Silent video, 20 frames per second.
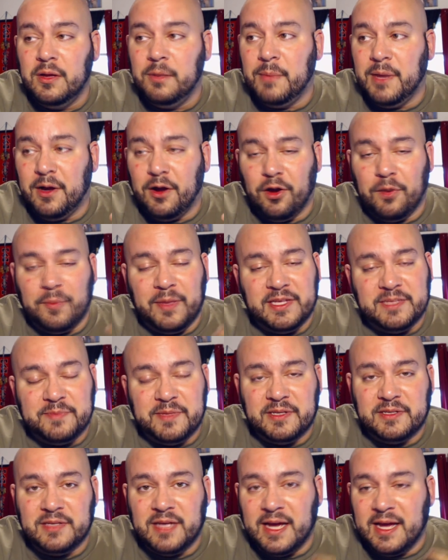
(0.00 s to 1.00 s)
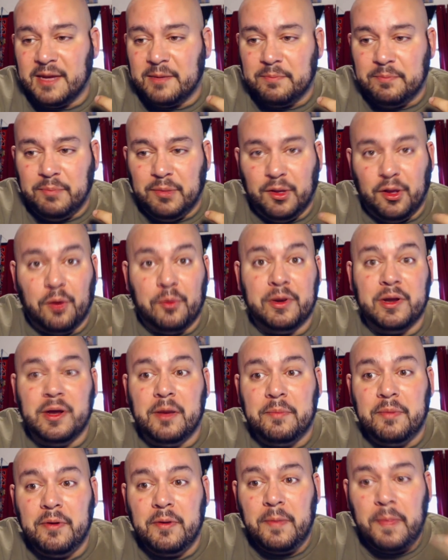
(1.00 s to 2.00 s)
My heartbeat's been like blowing
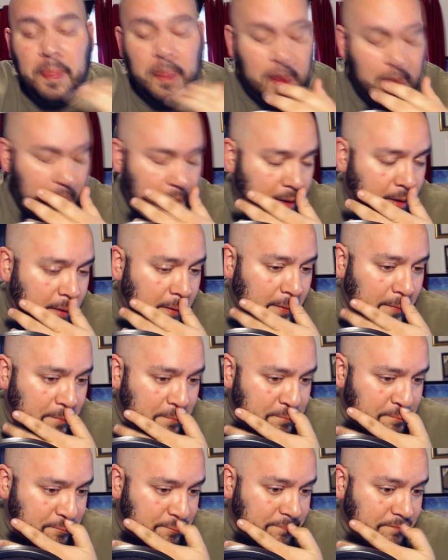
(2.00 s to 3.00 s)
up. But